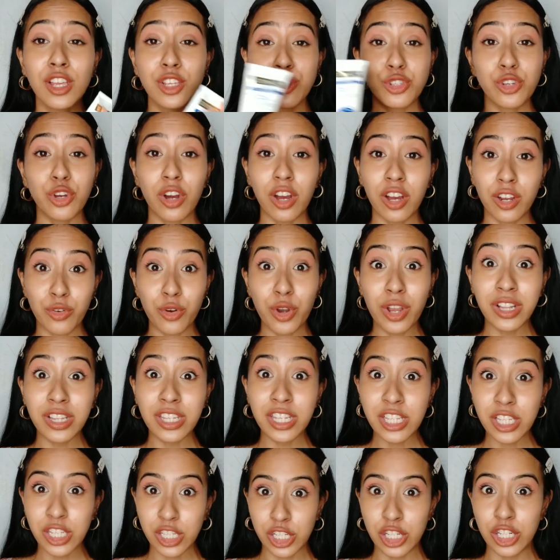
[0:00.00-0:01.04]
So a
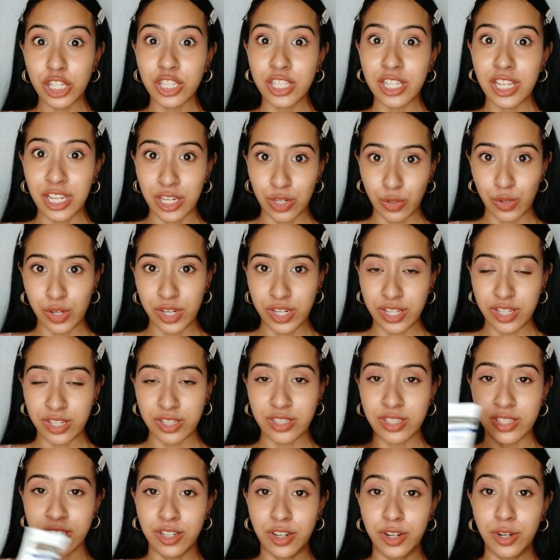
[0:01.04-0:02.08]
really good
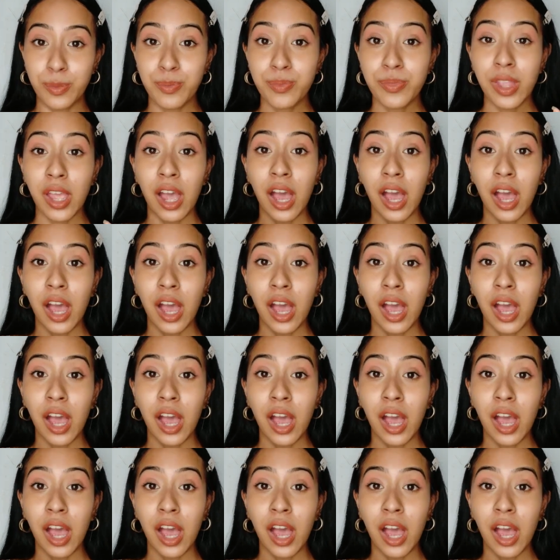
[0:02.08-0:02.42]
ingredients here.